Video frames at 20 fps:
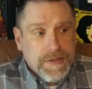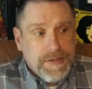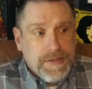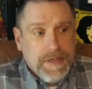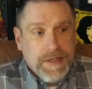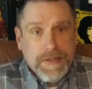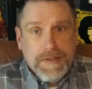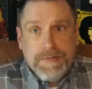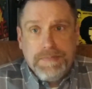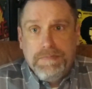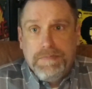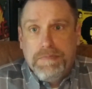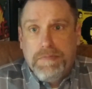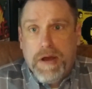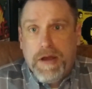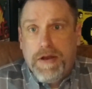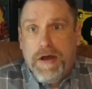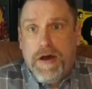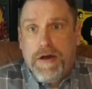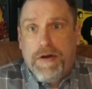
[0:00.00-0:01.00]
since
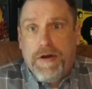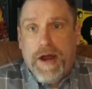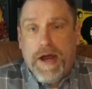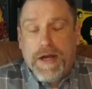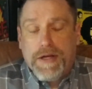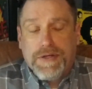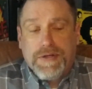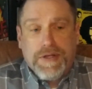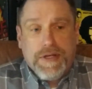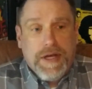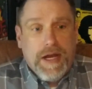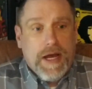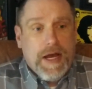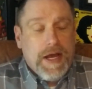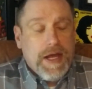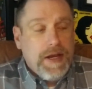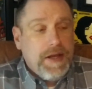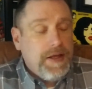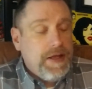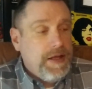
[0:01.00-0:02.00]
my daughter Ashley
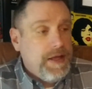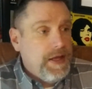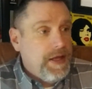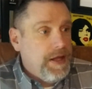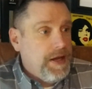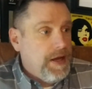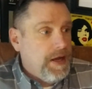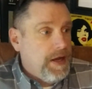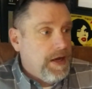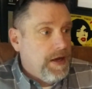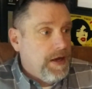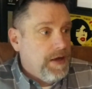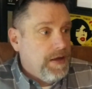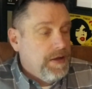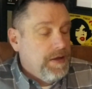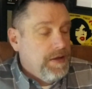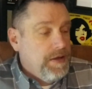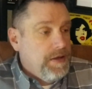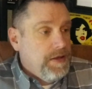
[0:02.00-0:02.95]
died and uh,